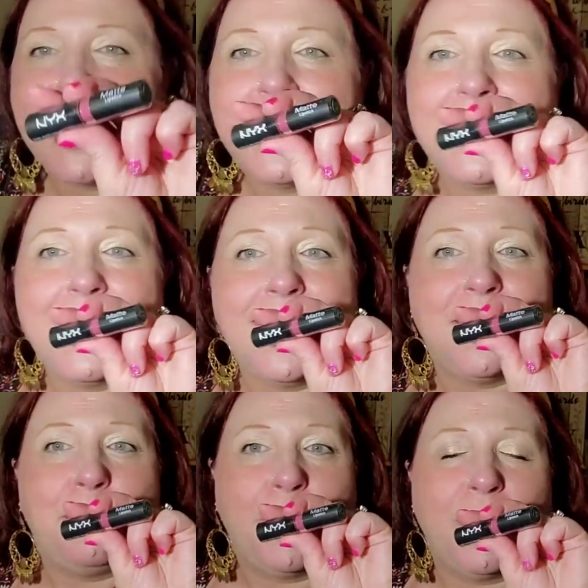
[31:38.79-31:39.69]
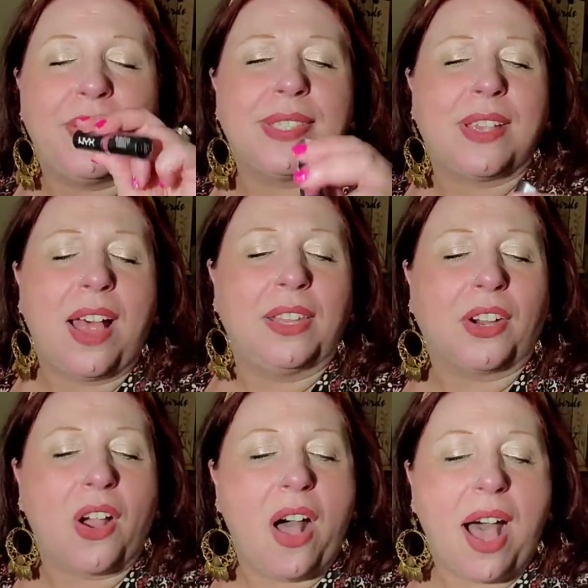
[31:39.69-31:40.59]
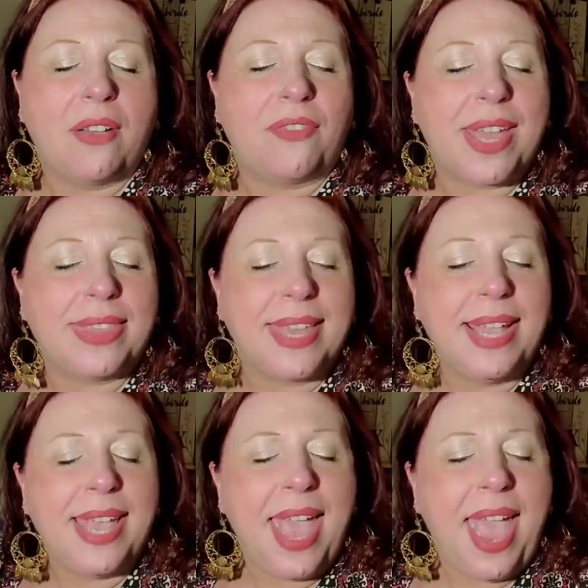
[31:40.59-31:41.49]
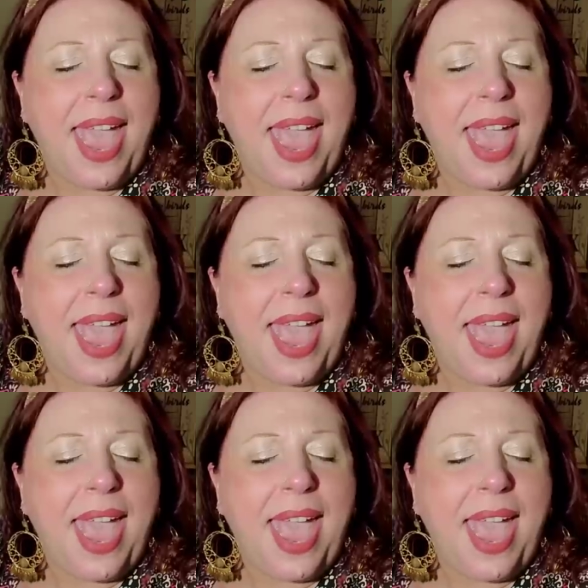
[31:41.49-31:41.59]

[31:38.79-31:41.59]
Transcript: I think I could pull this color off, I think.